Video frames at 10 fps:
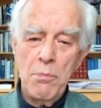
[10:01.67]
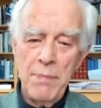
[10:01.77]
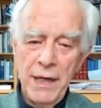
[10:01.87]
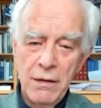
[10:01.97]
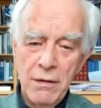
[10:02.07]

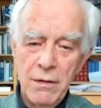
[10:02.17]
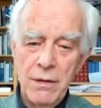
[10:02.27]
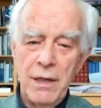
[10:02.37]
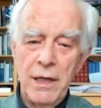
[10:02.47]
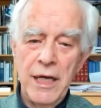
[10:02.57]
medical
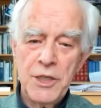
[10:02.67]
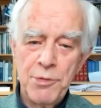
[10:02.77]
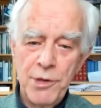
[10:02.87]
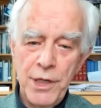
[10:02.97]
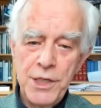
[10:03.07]

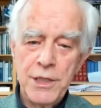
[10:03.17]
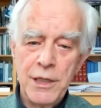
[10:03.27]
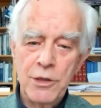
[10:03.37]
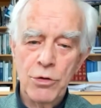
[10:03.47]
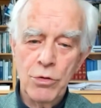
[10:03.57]
explanation
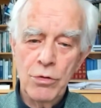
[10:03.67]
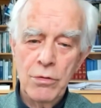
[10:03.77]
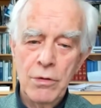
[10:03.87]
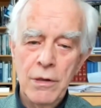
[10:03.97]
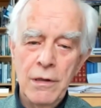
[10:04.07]
at all
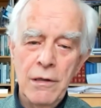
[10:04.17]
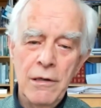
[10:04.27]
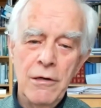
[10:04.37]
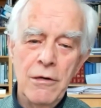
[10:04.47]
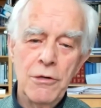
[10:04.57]

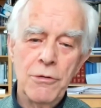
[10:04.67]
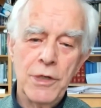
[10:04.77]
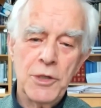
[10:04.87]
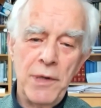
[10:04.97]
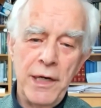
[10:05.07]
to
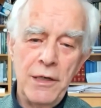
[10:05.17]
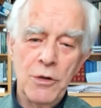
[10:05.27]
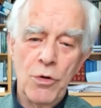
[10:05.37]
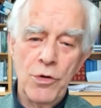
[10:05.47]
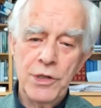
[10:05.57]
explain the
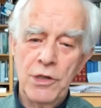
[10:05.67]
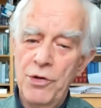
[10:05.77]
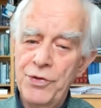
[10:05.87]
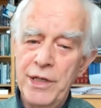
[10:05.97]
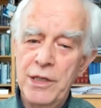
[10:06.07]
cause and
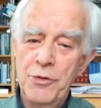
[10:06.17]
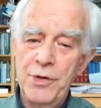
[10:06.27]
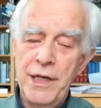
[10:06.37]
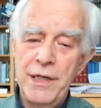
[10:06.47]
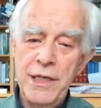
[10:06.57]
content of an
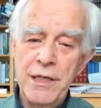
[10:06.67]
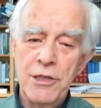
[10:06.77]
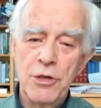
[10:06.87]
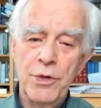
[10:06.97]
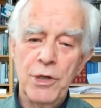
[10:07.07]
NDE.
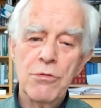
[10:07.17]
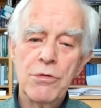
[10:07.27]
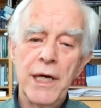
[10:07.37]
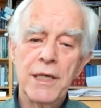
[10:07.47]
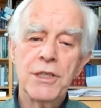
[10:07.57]
So we could
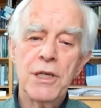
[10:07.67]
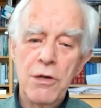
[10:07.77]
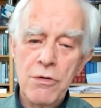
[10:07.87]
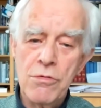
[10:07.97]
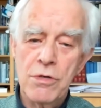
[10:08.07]

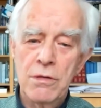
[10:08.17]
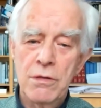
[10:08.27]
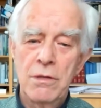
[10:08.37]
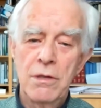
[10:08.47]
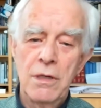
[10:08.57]
exclude
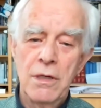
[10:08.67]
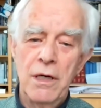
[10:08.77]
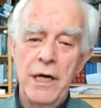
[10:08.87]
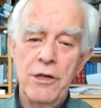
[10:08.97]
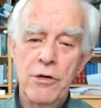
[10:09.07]

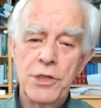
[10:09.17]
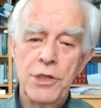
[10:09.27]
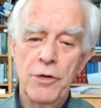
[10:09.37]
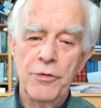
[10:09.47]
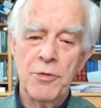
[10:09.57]

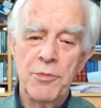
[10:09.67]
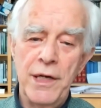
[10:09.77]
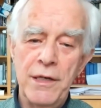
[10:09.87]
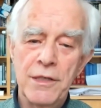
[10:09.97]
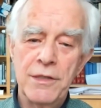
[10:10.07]
anoxia of
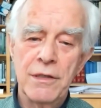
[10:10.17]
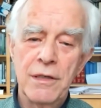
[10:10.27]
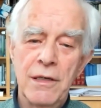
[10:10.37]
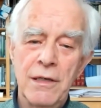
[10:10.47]
turbine as an